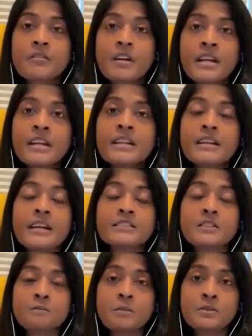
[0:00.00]
right?
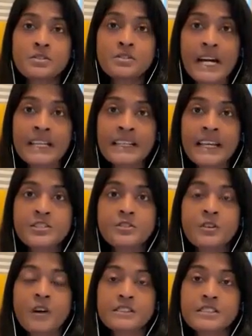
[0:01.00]
As opposed to
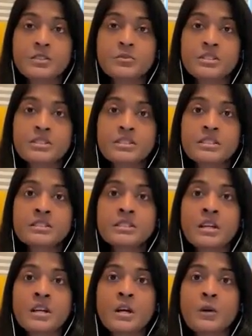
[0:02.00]
unnatural
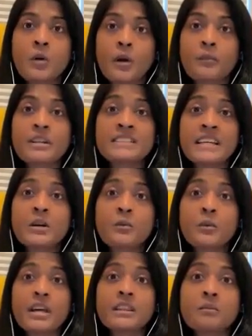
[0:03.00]
consequences, where we take
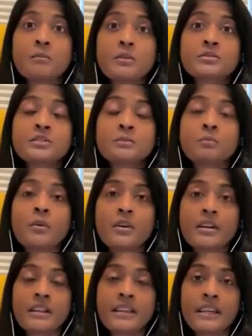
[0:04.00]
away the most
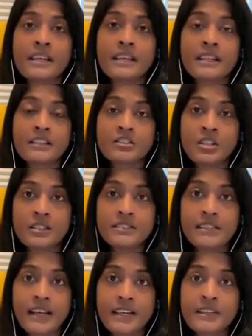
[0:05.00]
important thing in our
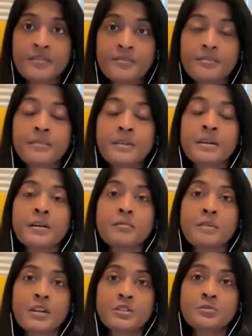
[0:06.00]
child's life
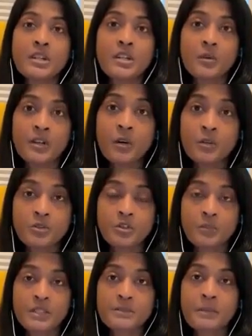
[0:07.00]
because we know it holds
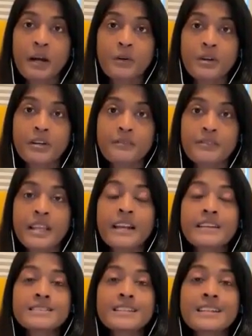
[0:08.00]
so much power.
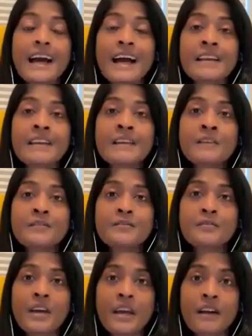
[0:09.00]
That is an
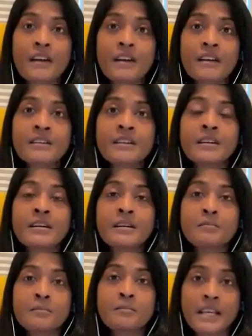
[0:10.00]
unfair
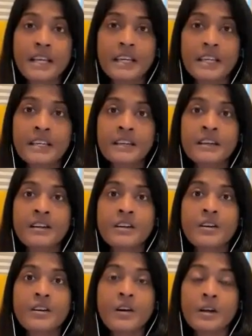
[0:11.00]
play
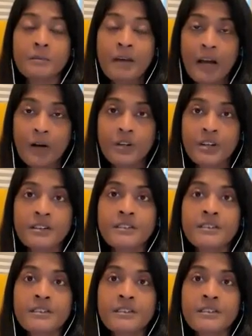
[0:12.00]
on power,